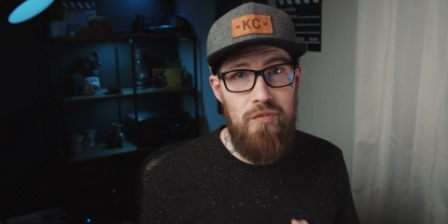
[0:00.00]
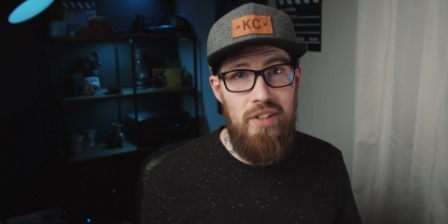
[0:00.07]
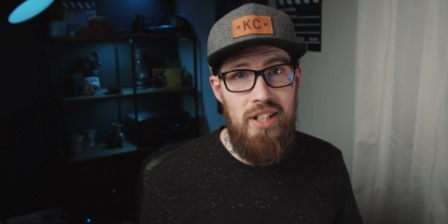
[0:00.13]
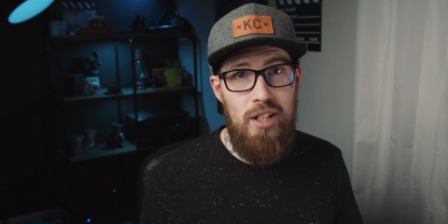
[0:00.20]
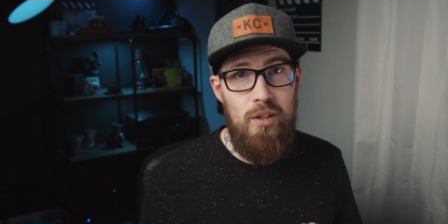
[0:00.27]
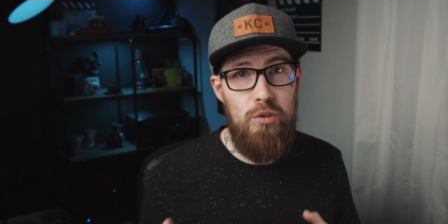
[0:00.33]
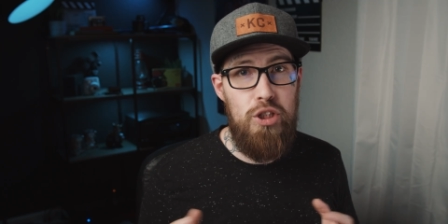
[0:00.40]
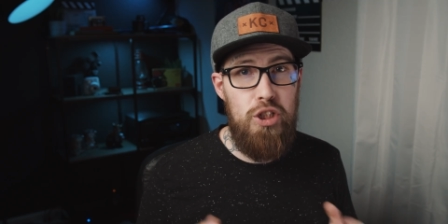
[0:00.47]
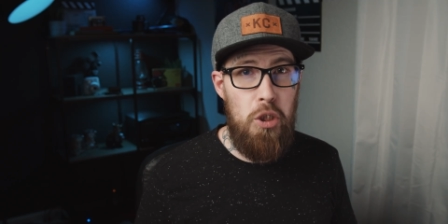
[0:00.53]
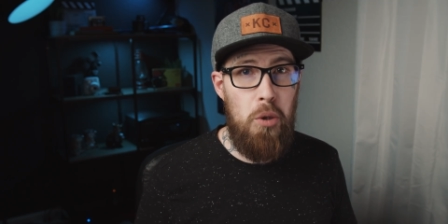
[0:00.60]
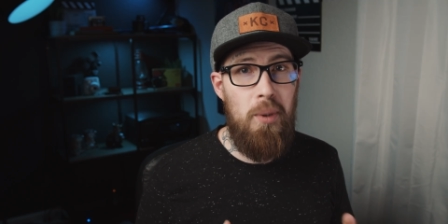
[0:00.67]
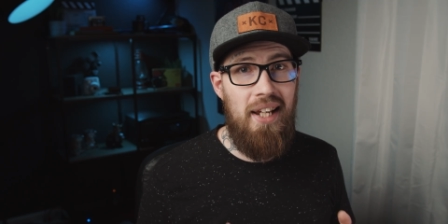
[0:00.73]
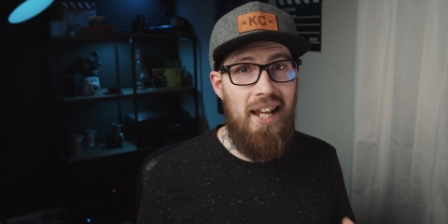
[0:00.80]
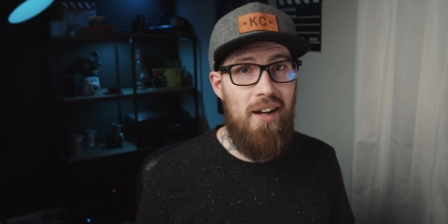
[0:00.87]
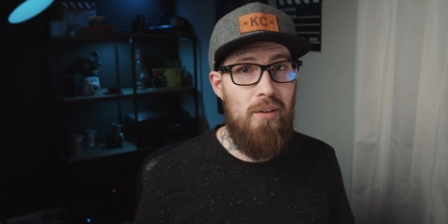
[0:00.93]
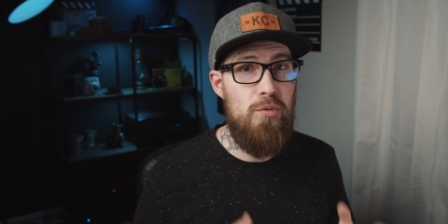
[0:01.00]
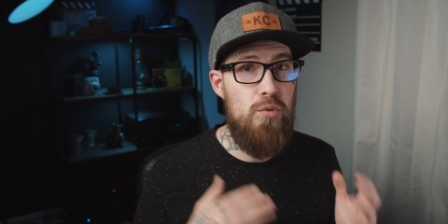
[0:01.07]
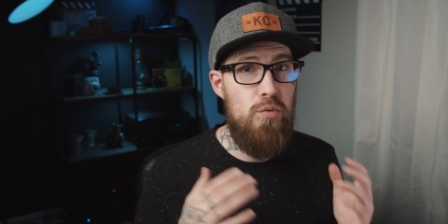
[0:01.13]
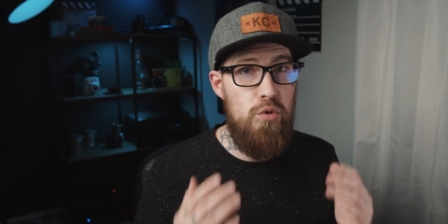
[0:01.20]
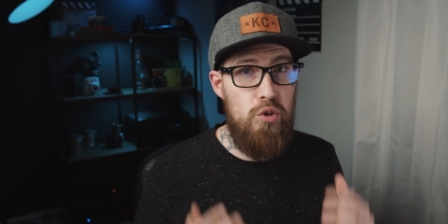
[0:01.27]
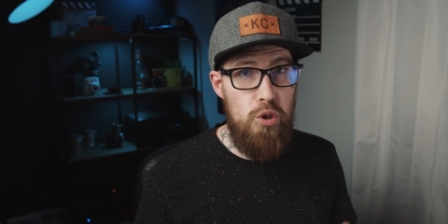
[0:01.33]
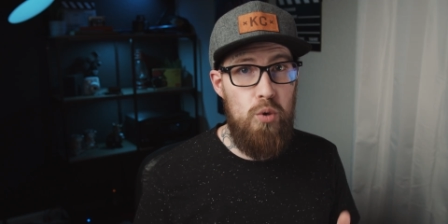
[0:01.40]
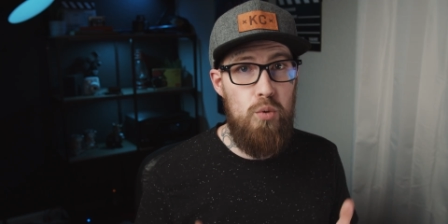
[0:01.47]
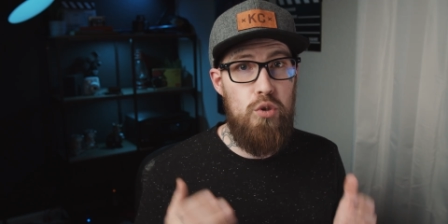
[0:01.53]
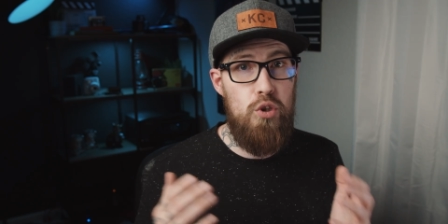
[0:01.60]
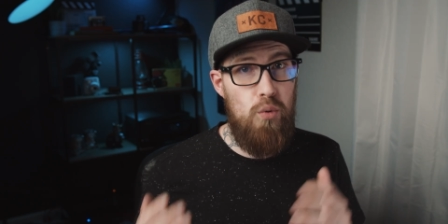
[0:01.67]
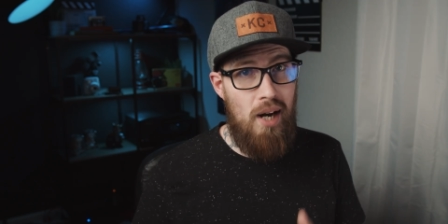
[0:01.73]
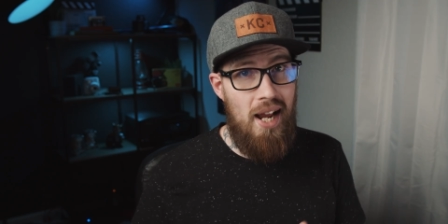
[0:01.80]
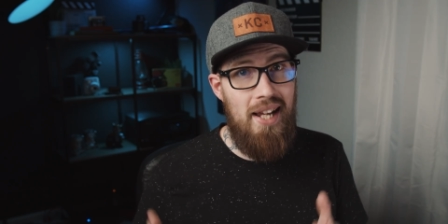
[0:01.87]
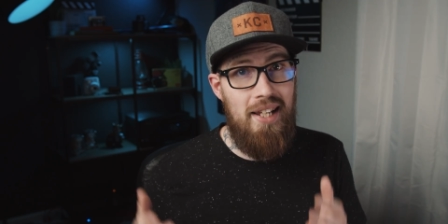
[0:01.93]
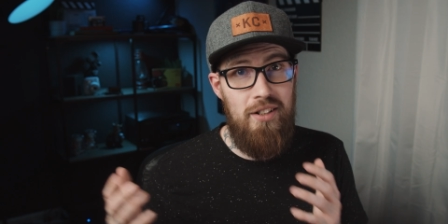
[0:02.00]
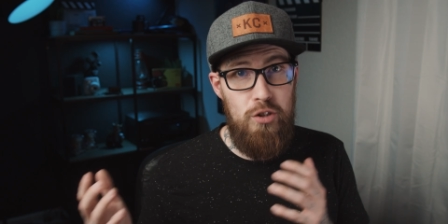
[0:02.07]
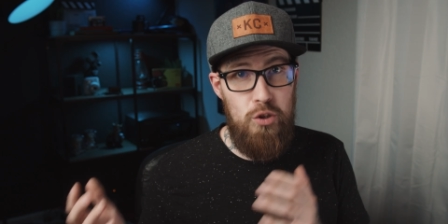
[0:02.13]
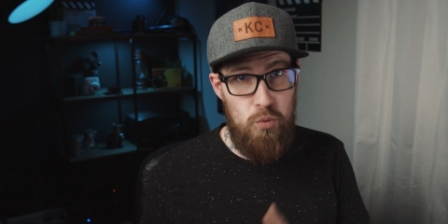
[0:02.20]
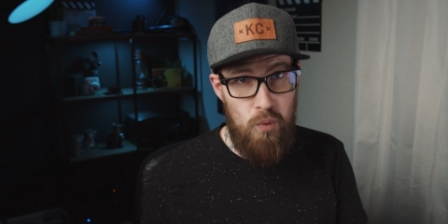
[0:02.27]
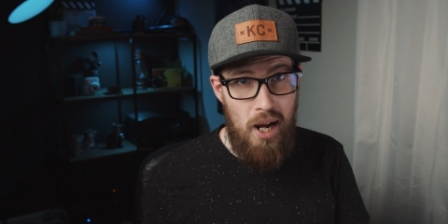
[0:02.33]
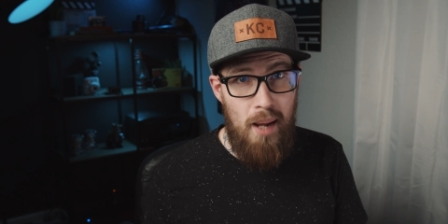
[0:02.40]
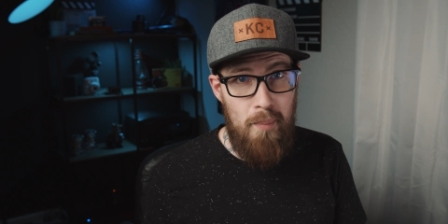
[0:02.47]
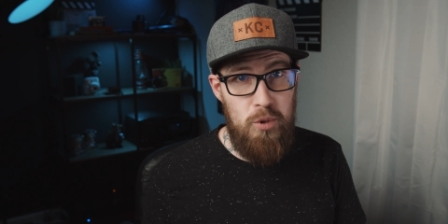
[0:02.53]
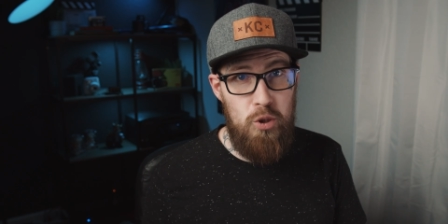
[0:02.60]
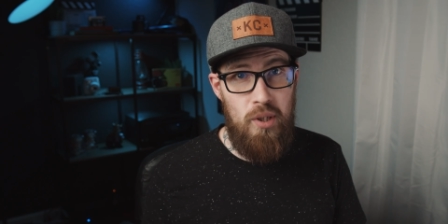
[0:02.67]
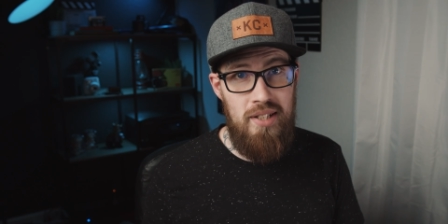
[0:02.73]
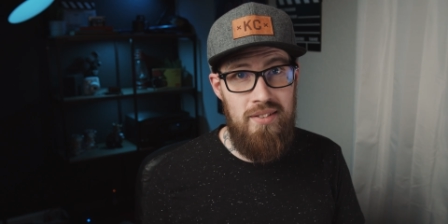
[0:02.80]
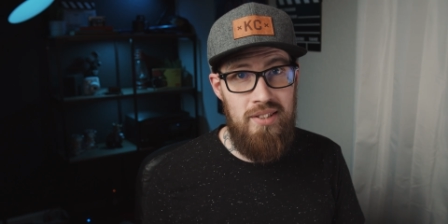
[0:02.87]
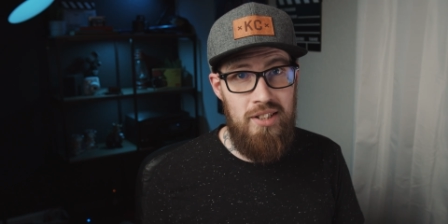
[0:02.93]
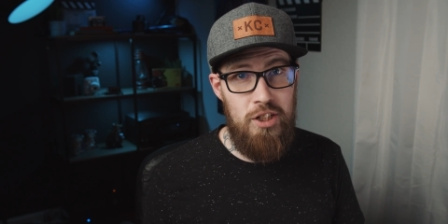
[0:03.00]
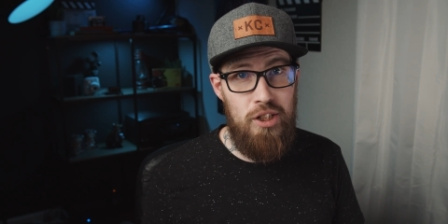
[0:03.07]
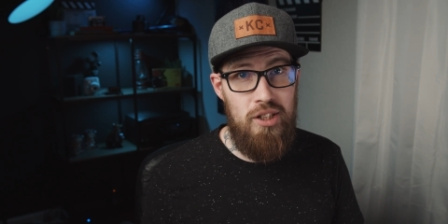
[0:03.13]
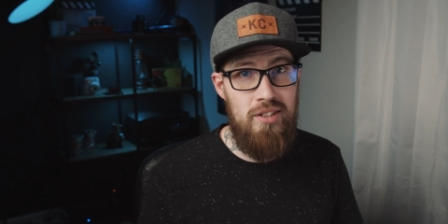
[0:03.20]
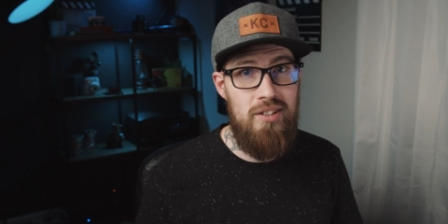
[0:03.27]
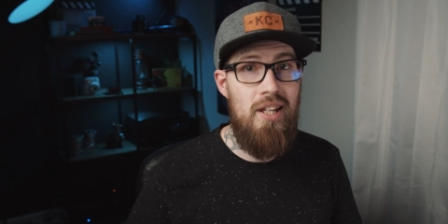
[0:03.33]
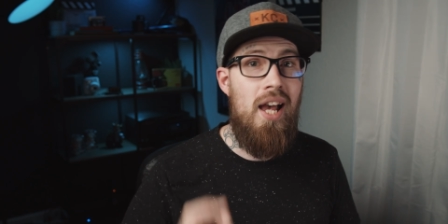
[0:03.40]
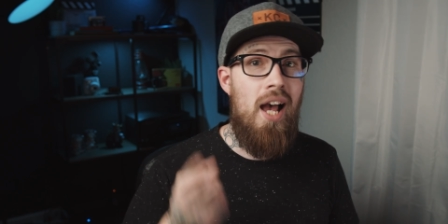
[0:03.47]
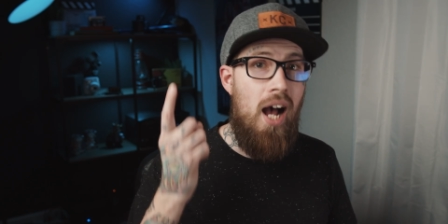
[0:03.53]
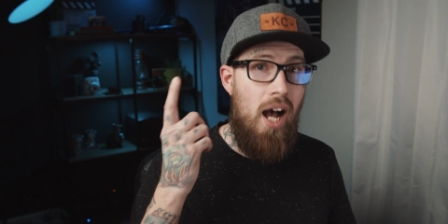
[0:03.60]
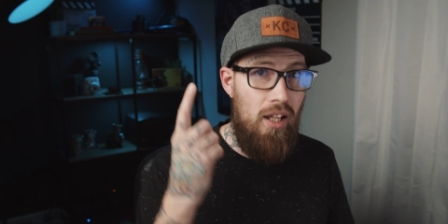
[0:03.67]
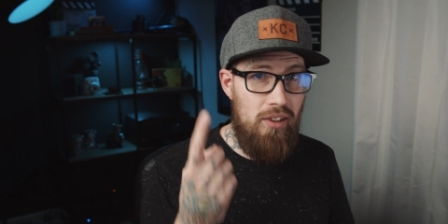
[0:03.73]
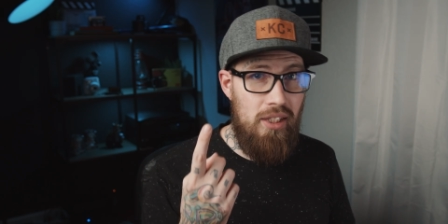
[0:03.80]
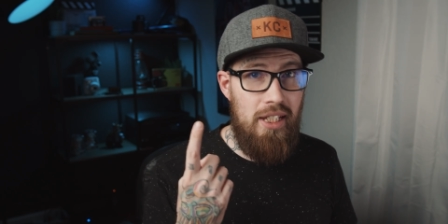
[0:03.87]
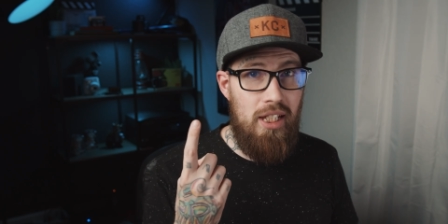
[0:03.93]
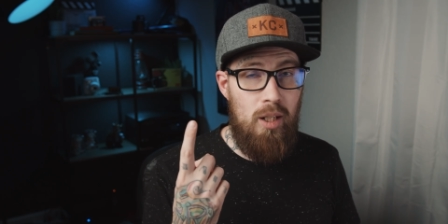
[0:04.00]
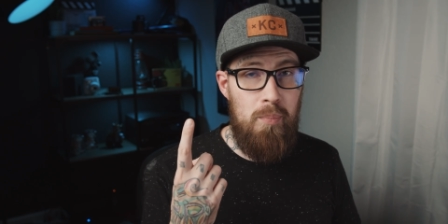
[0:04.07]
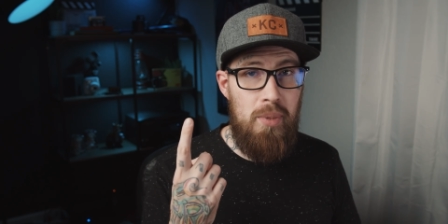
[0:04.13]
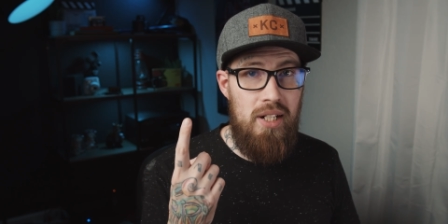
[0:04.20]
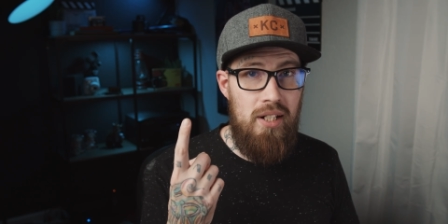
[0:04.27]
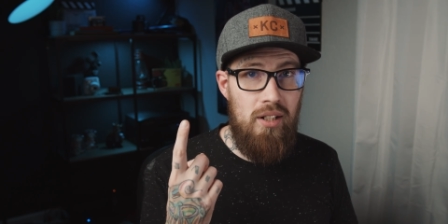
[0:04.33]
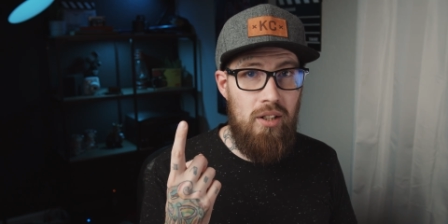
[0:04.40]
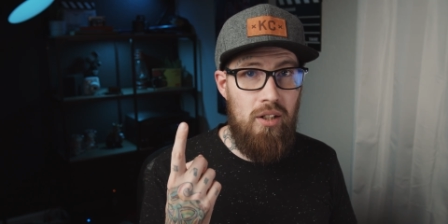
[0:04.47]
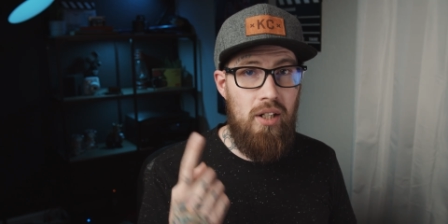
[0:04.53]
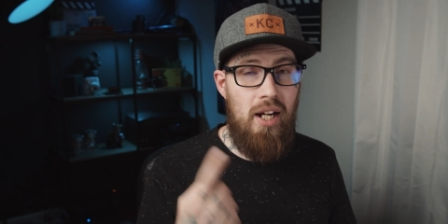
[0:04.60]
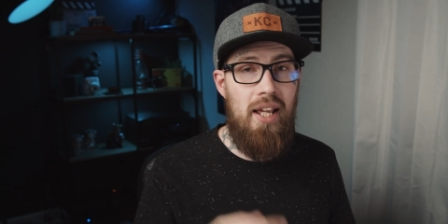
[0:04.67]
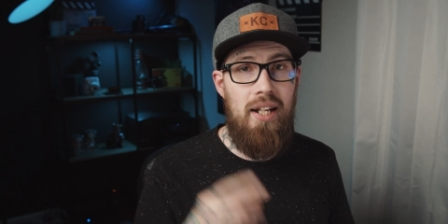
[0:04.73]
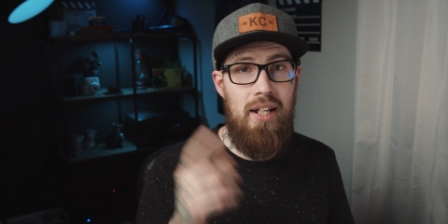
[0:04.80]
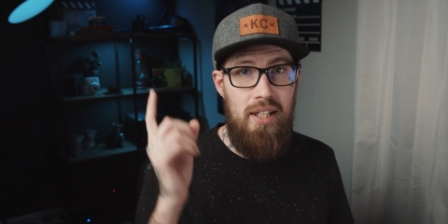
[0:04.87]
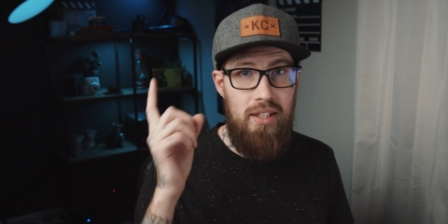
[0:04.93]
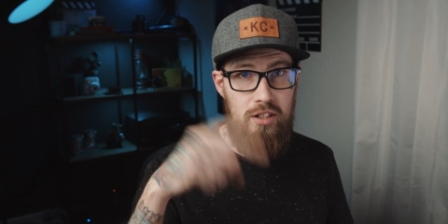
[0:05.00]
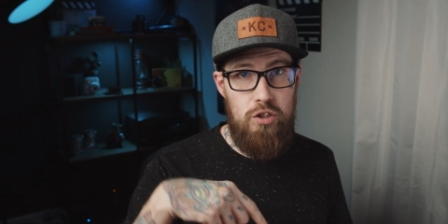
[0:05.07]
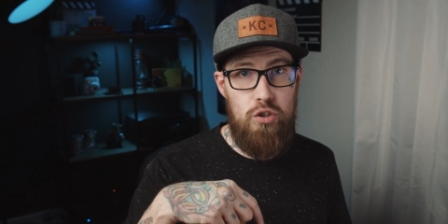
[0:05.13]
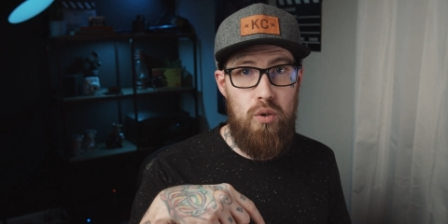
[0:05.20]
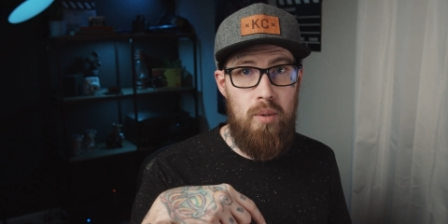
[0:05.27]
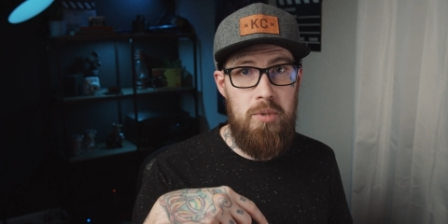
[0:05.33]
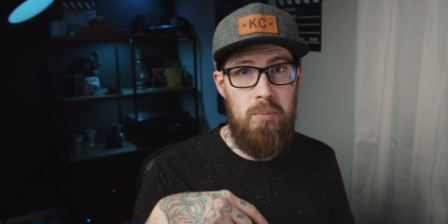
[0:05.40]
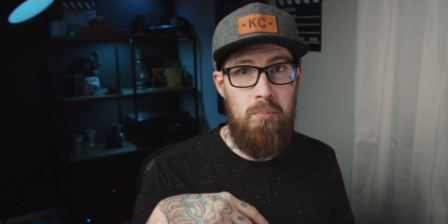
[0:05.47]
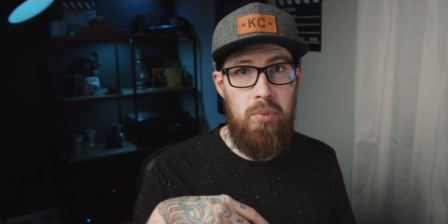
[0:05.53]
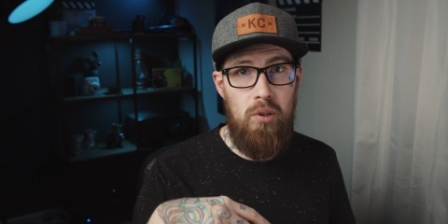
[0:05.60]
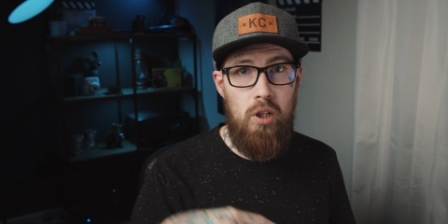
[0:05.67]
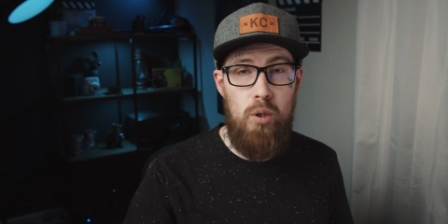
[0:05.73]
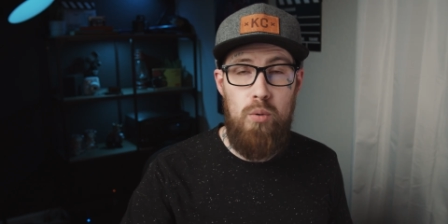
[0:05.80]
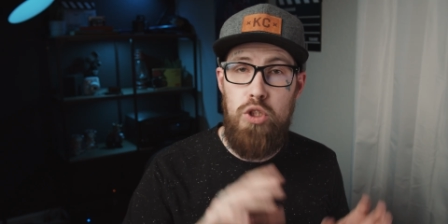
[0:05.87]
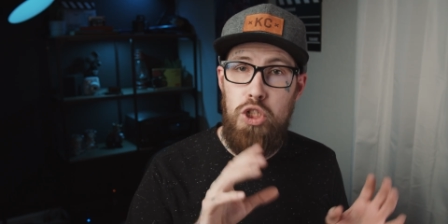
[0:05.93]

video showing how to do drag and drop transitions, I'll link it up here and in the description below.